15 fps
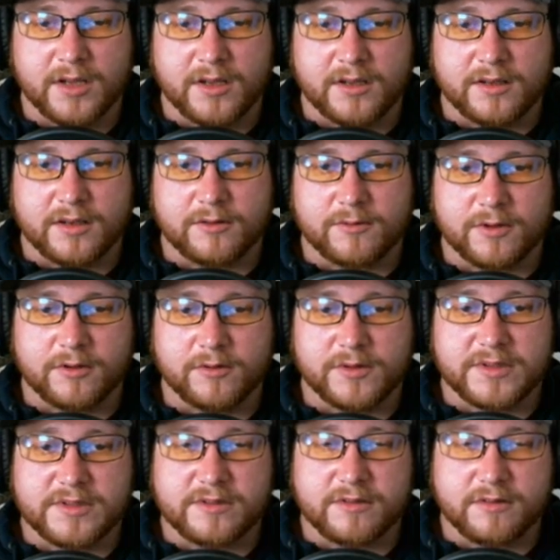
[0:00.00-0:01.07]
Now we're going
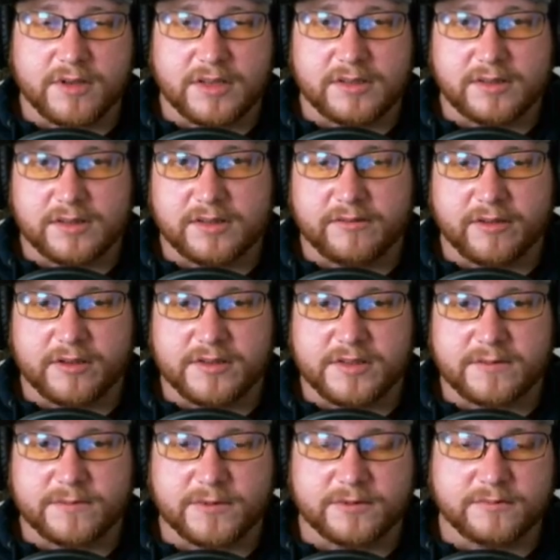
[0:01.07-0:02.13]
to go ahead and leave our
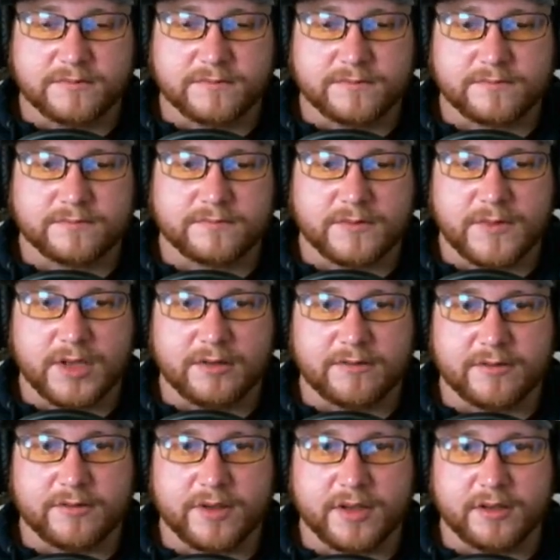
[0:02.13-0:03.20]
temple. Now if
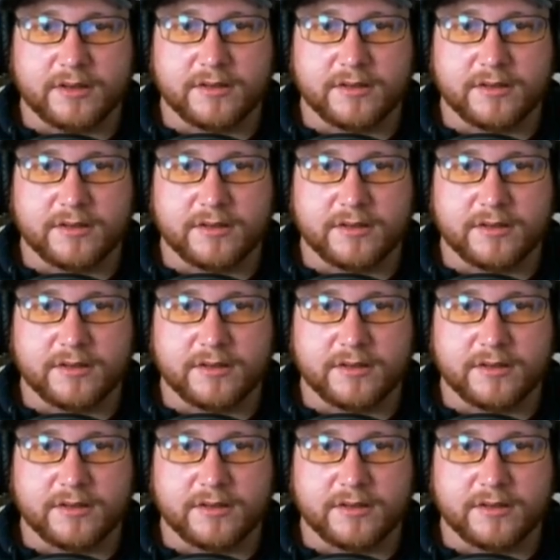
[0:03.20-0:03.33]
you head